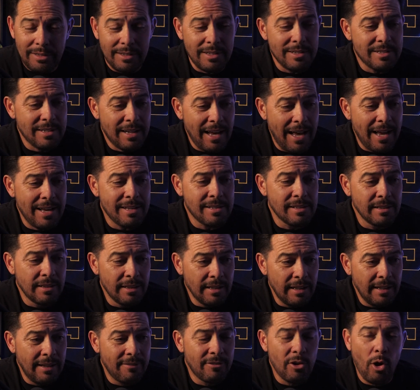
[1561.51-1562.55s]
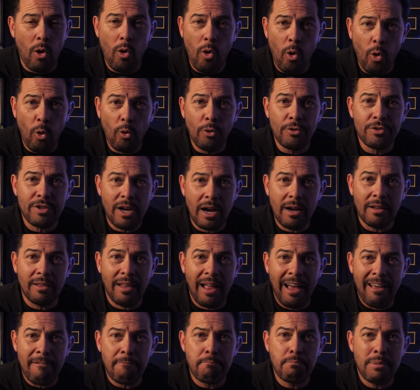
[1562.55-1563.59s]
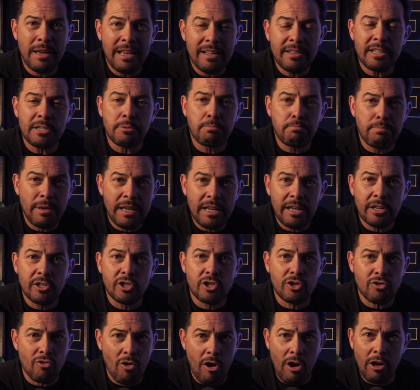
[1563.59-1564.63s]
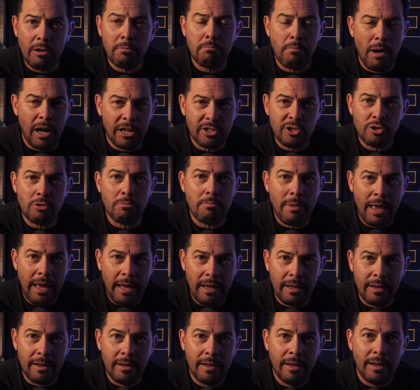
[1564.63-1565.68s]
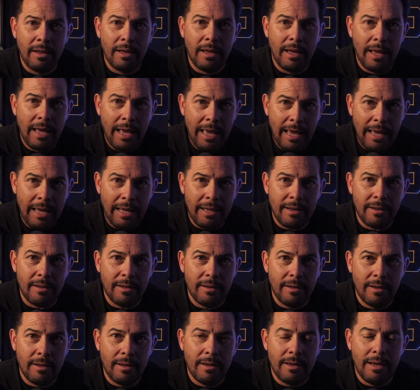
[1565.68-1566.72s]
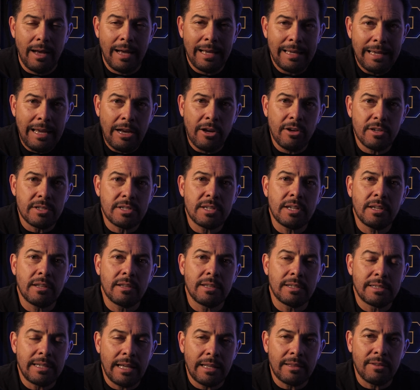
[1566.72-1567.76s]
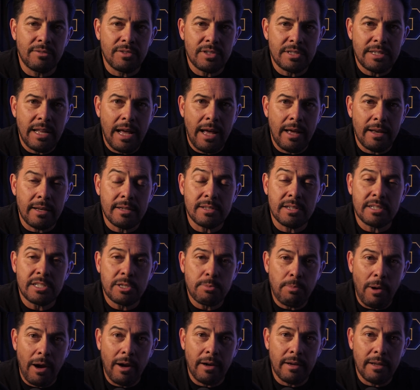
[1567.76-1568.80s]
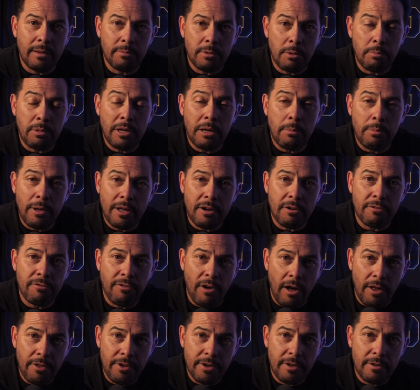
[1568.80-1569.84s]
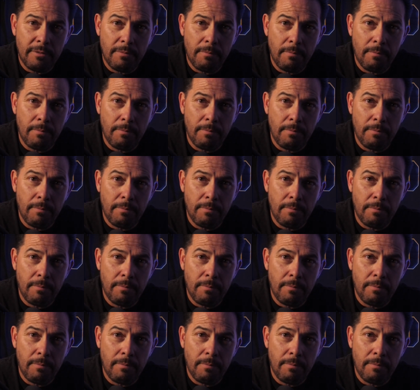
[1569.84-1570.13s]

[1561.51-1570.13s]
This guy's lived a whole entire life being this big, strong, macho man, and I guarantee you the death of his dad has inspired him to be a better father,